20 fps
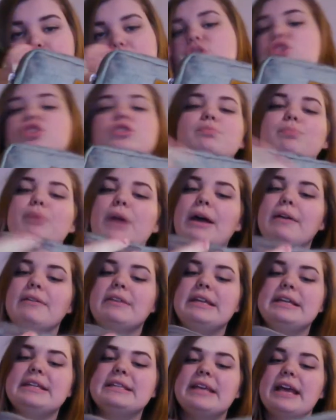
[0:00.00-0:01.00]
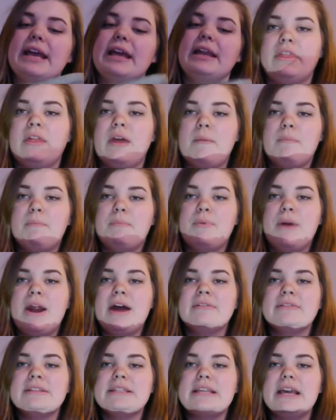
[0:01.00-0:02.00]
just brown detail, the
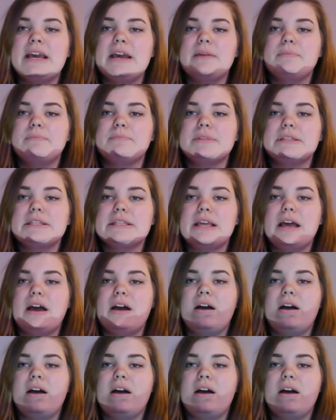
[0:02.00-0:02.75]
brown zips,